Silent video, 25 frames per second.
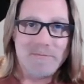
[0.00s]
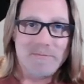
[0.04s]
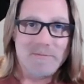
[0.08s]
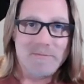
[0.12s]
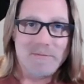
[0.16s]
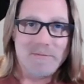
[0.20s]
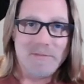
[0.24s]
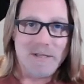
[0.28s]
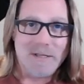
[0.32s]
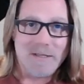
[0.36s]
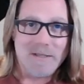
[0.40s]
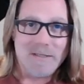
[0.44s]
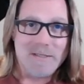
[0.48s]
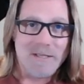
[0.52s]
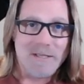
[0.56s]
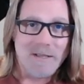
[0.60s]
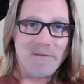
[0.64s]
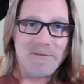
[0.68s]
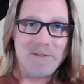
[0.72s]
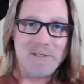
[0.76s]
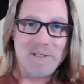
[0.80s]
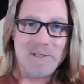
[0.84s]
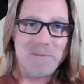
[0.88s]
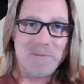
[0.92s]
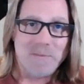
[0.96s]
like
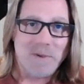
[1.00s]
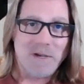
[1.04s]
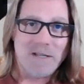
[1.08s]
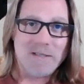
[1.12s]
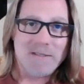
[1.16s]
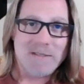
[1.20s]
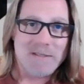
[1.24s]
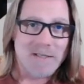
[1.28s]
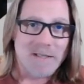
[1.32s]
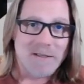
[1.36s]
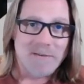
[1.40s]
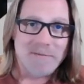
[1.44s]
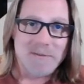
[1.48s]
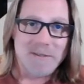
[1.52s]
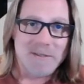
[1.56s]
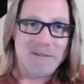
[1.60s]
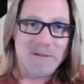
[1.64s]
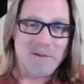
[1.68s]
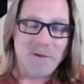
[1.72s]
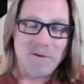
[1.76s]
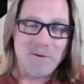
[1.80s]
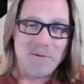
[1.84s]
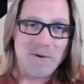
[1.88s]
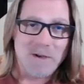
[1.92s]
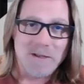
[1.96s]
7 spots left this
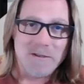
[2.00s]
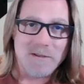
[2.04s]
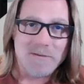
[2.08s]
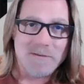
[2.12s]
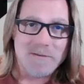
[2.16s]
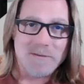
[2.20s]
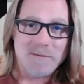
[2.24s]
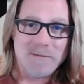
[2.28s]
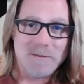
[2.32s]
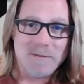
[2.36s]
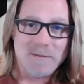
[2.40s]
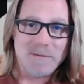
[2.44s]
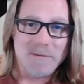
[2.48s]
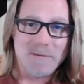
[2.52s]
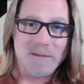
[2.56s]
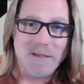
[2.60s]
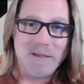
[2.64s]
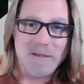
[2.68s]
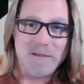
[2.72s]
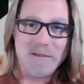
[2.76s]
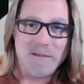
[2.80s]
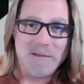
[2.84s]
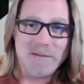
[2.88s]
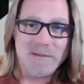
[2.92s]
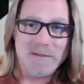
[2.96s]
go round.
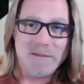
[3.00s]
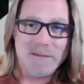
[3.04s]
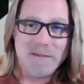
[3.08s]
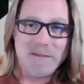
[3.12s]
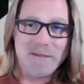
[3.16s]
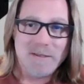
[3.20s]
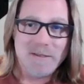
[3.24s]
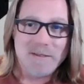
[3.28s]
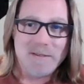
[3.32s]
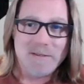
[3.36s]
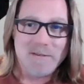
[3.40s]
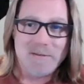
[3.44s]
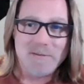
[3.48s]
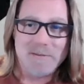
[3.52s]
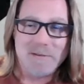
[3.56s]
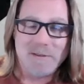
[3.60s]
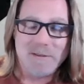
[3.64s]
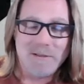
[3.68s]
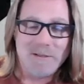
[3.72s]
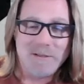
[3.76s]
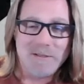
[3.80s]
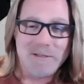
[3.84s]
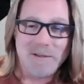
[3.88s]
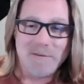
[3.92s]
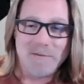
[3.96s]
Okay, there's
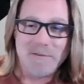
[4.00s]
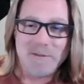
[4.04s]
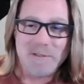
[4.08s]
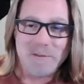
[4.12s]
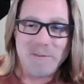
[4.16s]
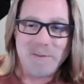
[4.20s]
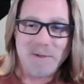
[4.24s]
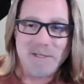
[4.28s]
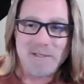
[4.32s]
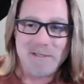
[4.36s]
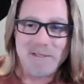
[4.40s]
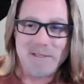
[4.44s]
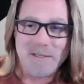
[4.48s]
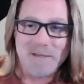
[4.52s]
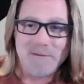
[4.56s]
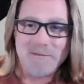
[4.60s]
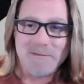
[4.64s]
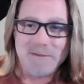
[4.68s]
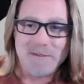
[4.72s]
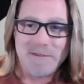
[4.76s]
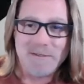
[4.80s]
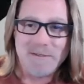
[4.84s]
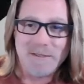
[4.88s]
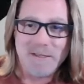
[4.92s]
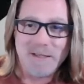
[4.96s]
only 7 spots
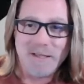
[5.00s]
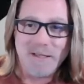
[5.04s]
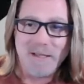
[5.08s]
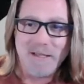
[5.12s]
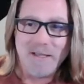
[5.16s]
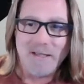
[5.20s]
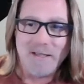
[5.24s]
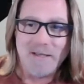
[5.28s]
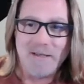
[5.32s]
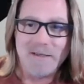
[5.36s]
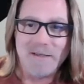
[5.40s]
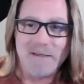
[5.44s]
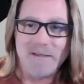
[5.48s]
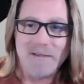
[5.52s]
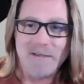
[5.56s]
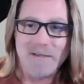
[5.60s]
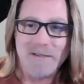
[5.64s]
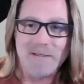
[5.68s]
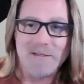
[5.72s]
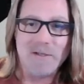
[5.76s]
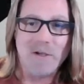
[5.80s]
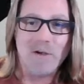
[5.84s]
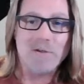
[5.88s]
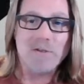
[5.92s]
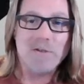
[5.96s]
left, and
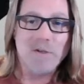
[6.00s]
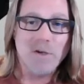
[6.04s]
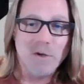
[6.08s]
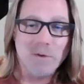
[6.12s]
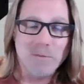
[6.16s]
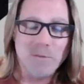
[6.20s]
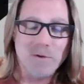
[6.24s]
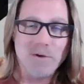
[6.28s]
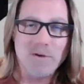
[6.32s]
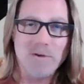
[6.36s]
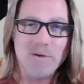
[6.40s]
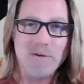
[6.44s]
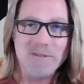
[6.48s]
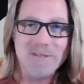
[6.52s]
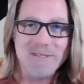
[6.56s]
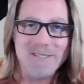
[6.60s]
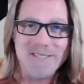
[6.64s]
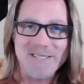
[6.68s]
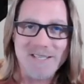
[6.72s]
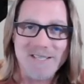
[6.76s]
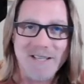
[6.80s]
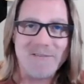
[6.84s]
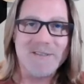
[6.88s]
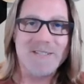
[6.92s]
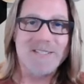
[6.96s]
it's October
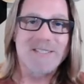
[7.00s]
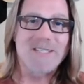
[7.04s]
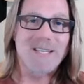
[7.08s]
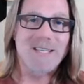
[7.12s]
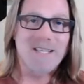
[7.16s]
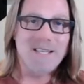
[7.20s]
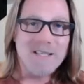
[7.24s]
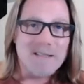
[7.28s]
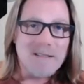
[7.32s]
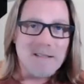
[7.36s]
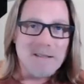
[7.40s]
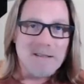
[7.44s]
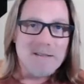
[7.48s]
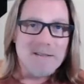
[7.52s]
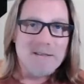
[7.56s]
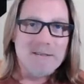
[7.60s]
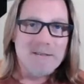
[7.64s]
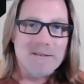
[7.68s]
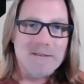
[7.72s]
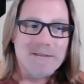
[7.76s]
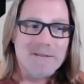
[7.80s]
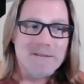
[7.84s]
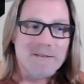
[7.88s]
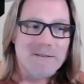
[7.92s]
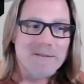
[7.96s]
17th
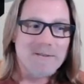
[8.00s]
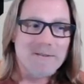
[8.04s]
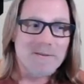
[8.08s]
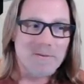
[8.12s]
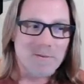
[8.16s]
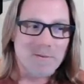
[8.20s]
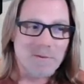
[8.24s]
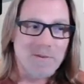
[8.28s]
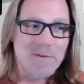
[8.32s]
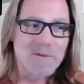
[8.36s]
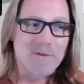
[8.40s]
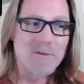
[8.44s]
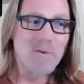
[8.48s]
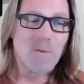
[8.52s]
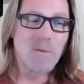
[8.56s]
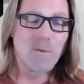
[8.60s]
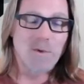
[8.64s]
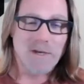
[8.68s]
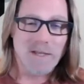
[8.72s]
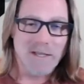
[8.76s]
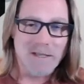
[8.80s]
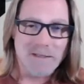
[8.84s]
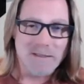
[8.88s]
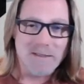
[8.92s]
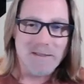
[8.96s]
through the
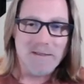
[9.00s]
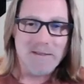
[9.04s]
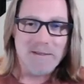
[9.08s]
20th.